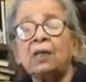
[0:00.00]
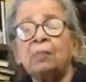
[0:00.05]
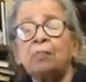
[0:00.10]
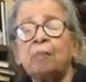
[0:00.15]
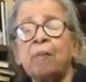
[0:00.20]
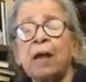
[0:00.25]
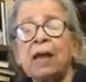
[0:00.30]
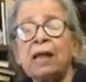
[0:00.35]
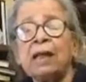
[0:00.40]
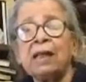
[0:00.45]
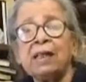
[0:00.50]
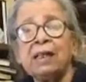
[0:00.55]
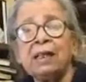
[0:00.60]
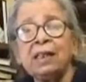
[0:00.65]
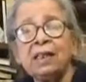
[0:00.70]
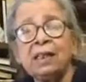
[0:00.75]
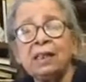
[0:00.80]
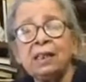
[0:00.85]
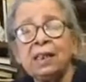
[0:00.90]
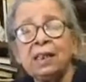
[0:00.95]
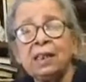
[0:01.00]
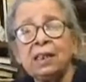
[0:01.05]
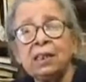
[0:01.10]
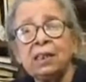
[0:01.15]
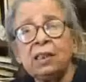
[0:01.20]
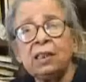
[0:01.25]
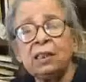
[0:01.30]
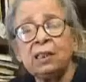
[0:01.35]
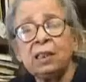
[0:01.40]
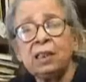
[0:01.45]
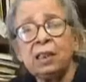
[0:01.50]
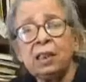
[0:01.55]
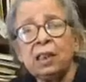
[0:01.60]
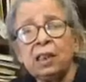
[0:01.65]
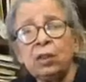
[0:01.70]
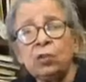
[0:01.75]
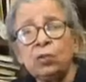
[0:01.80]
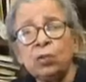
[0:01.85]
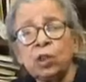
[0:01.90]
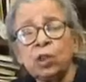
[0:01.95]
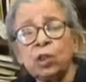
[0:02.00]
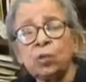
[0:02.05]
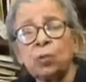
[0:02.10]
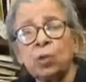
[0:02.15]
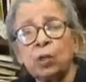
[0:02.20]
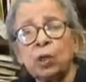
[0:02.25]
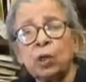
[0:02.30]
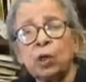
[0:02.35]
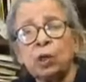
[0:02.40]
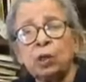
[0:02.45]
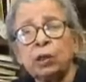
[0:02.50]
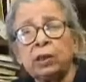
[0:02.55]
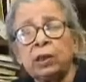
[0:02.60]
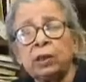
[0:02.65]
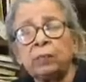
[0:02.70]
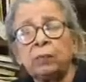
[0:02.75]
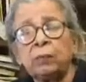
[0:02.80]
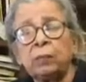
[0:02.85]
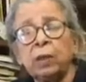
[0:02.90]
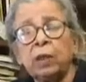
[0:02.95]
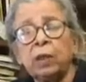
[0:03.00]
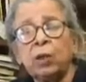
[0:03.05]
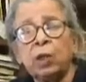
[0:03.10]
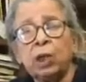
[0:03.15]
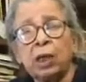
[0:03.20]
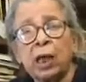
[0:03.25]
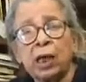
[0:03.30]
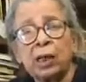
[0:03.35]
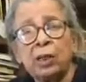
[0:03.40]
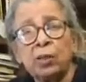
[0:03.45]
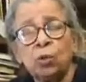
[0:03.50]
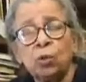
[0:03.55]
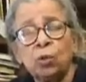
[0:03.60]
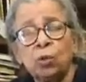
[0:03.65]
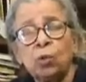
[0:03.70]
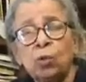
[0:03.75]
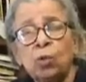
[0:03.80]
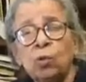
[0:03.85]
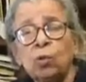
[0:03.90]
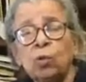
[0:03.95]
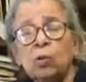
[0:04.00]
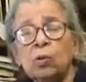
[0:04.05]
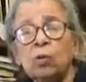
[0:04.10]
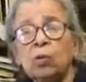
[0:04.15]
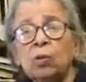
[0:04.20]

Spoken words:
are badly needed in West Bengal, the Bengal I know,